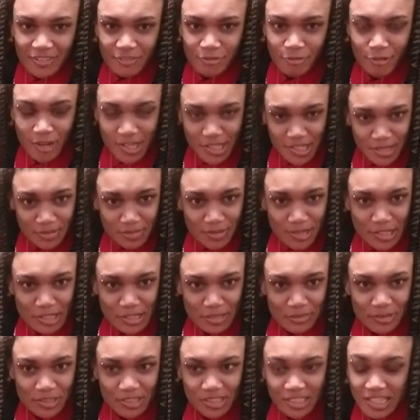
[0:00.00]
wet
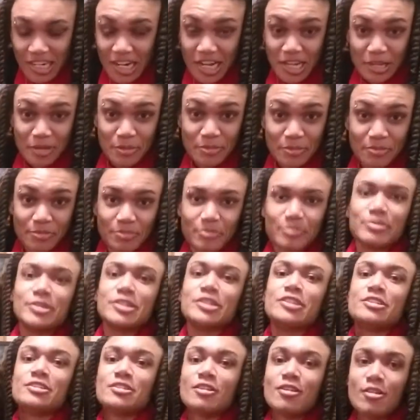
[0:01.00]
specimen, and I am
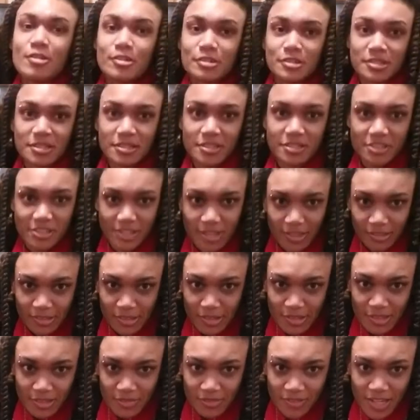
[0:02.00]
beyond
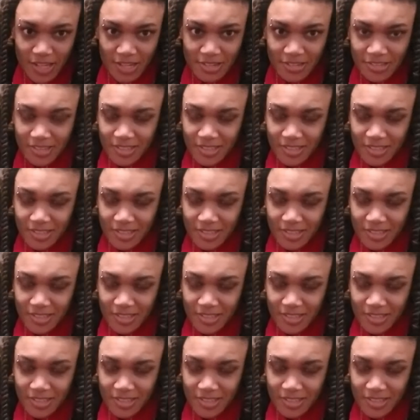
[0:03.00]
jealous of that.